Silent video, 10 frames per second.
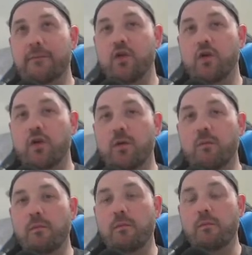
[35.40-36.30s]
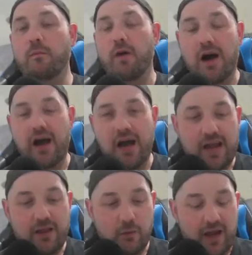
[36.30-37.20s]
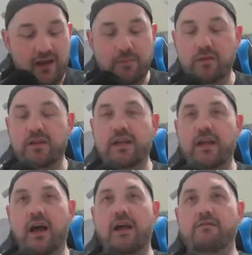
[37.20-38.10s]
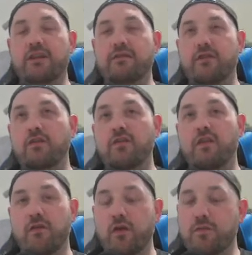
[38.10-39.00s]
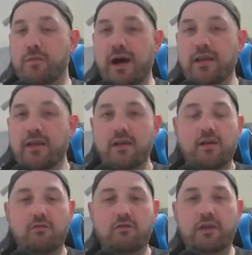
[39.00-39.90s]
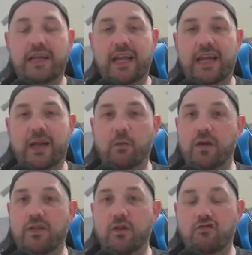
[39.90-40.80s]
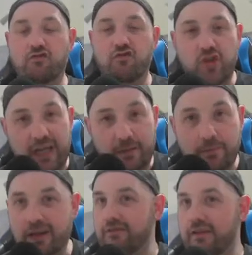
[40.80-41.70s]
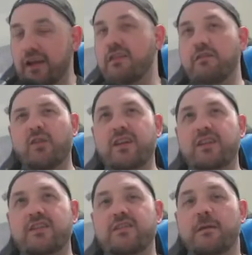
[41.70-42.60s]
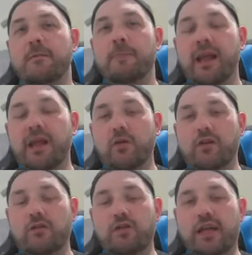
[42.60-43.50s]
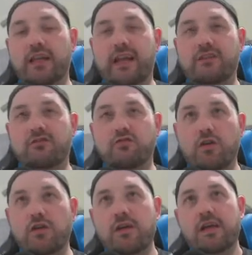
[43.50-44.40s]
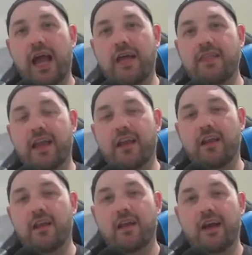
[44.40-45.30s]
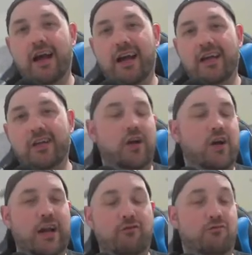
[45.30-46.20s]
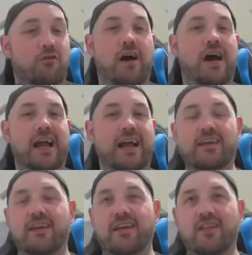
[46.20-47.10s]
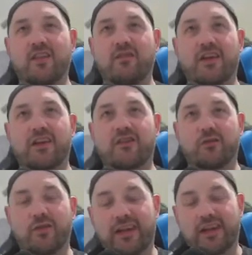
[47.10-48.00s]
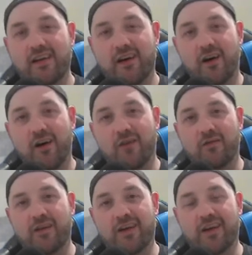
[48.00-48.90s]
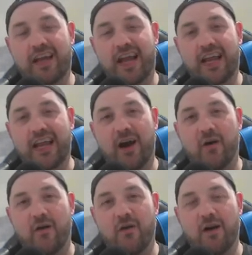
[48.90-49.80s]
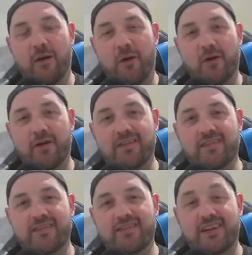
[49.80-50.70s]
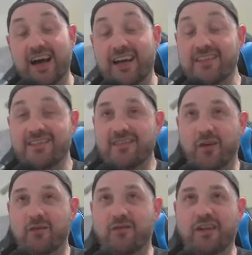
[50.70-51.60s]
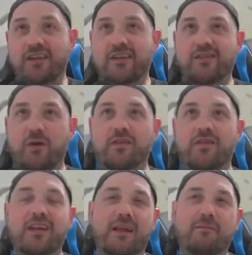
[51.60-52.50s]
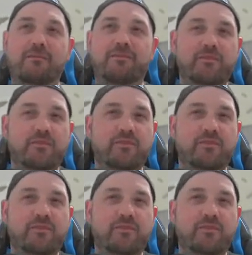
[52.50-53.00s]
So the way I've built it, I've really focused on the first part, really getting in with those cheap evasive creatures in order to get that draw, and then kind of ride the victory of getting our opponent's cards, so Villianous wealthing them,